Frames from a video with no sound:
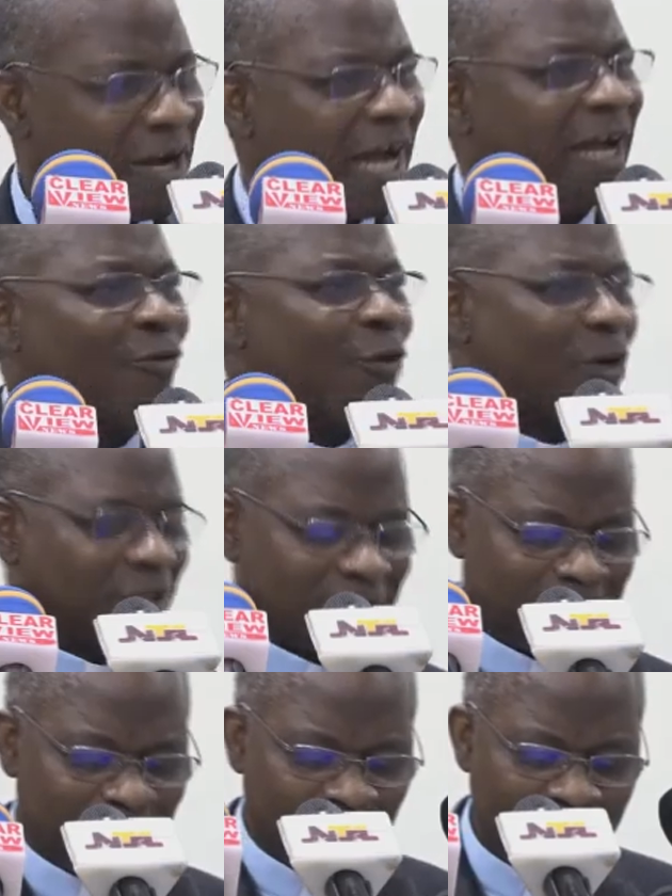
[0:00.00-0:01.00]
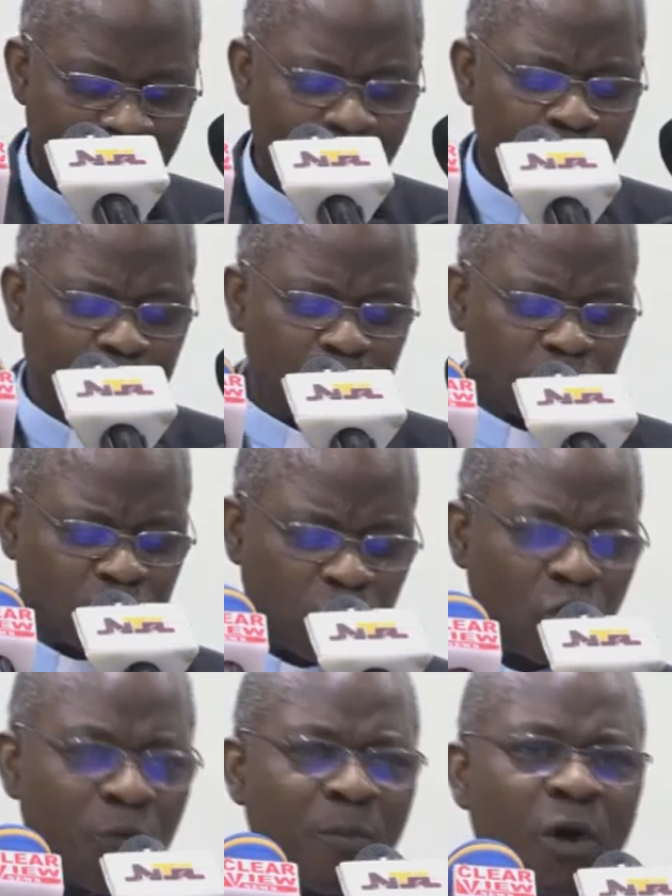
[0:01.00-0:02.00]
I quote,
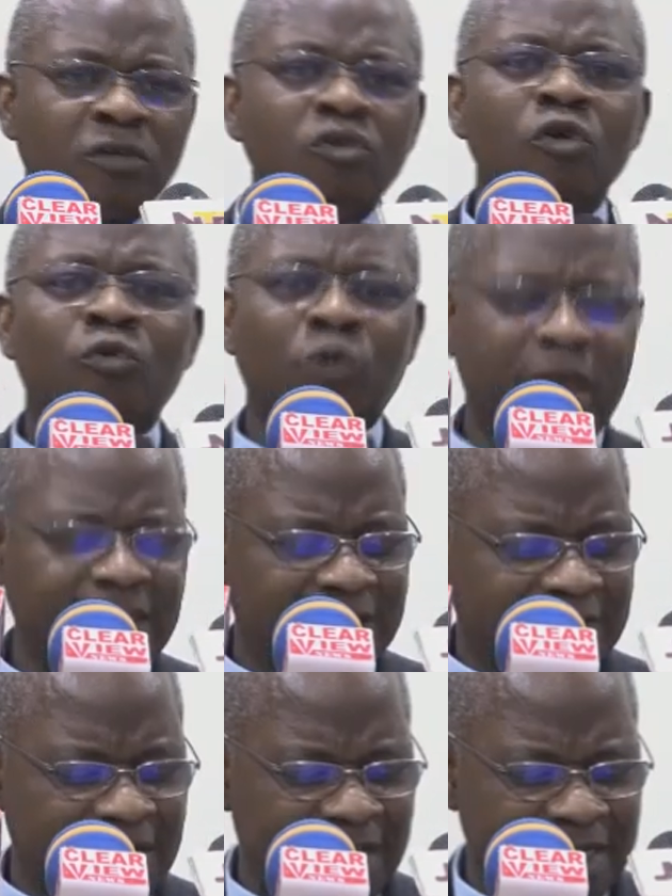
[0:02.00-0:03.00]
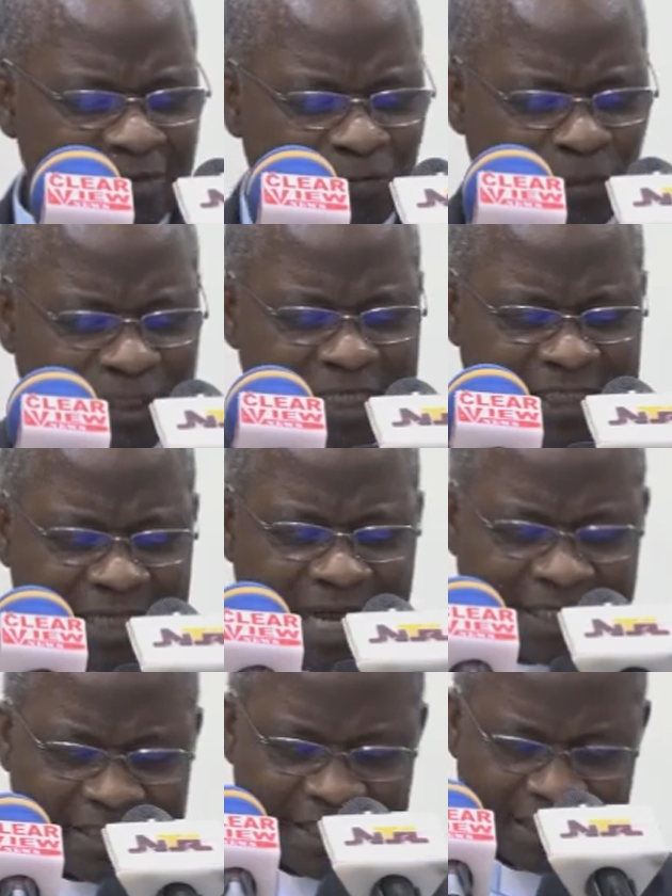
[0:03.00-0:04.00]
Solomon rested with his
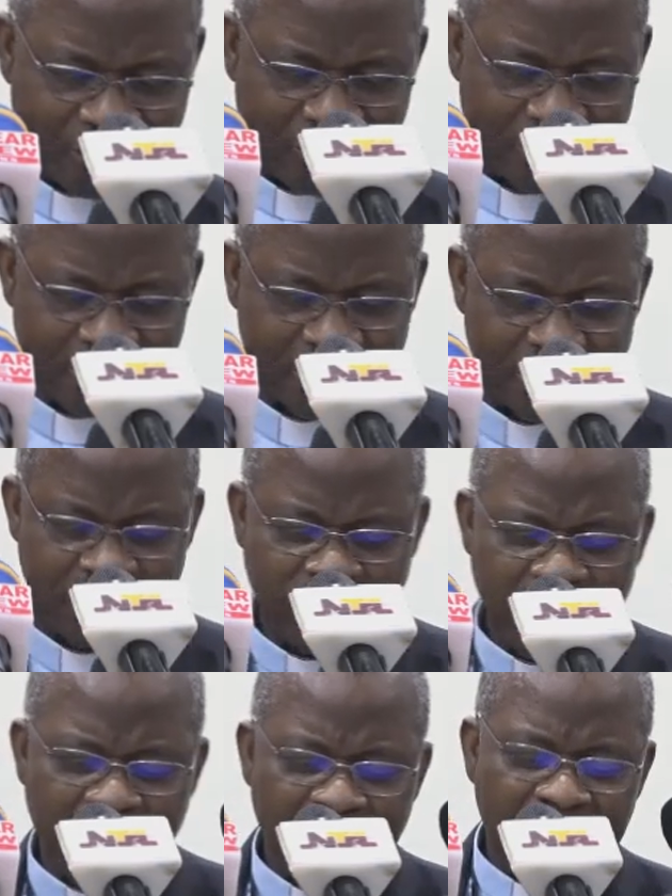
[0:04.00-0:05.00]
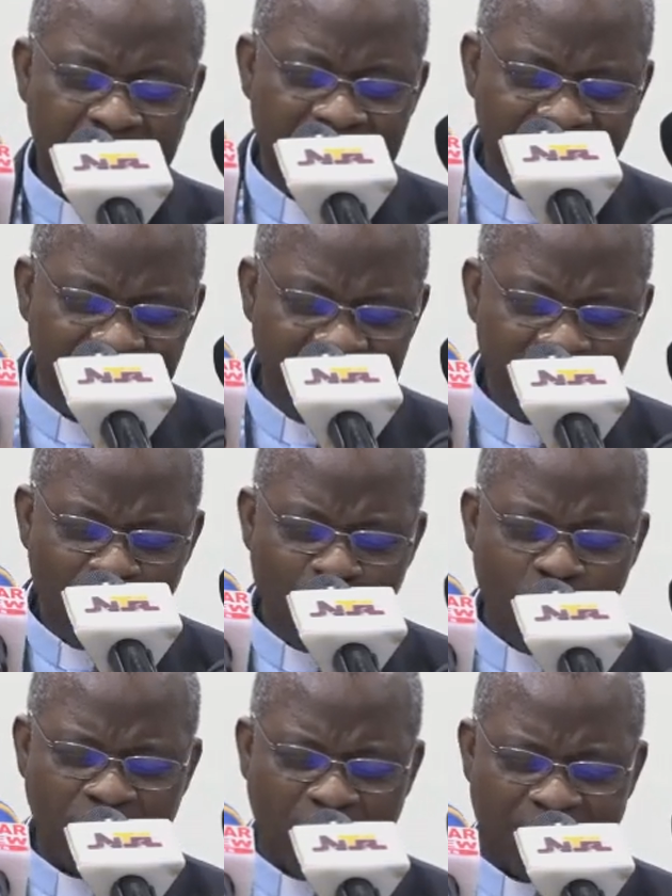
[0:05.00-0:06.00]
ancestors, leaving
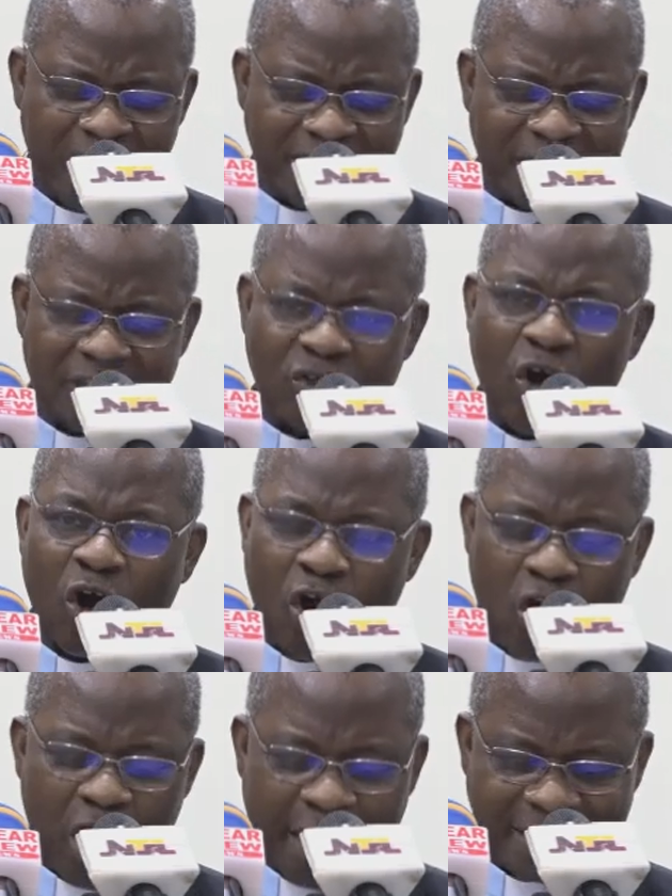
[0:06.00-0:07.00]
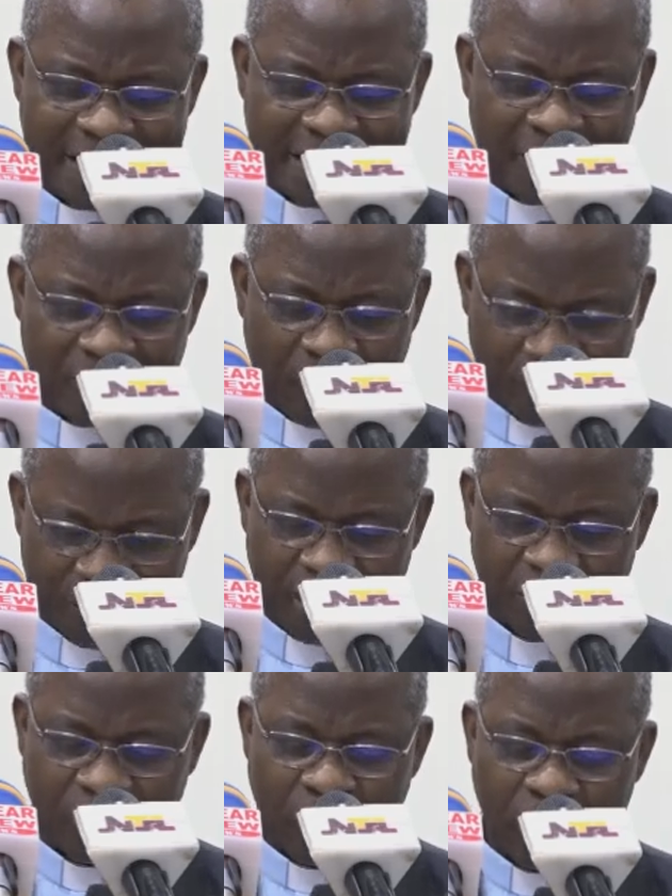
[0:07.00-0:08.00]
one of his stock as his
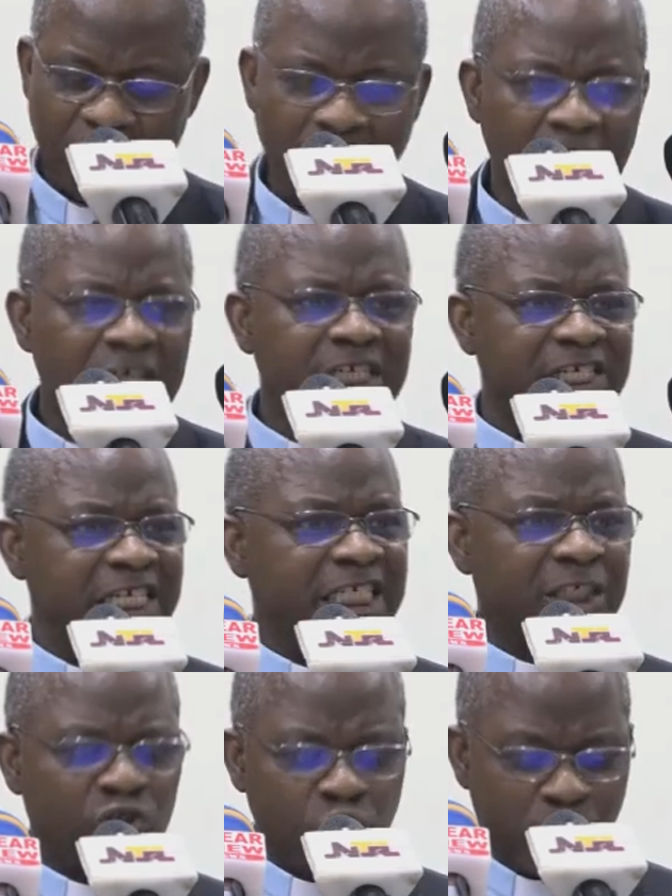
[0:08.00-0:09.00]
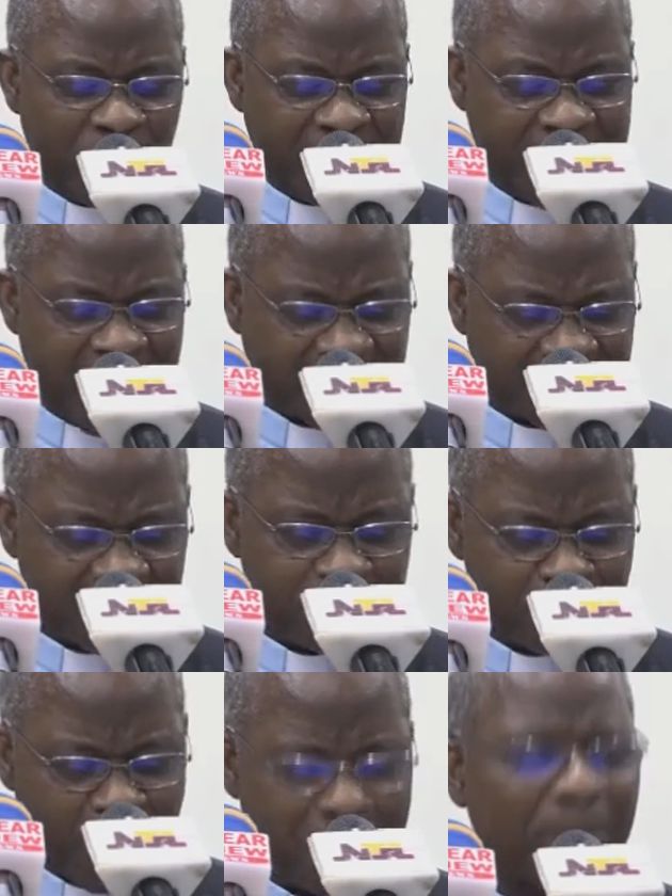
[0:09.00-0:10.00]
successor, the stupidest
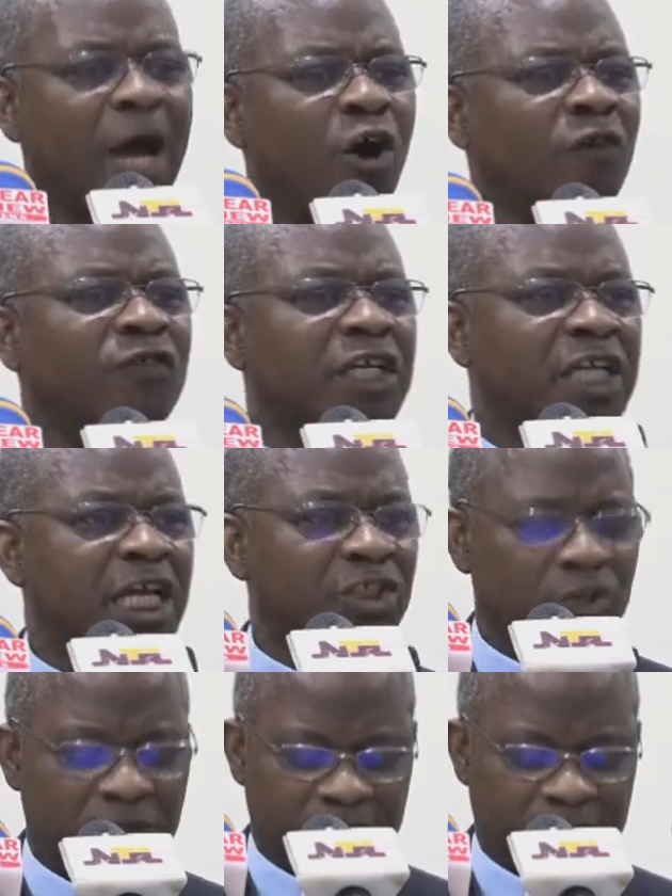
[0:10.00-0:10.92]
member of the nation,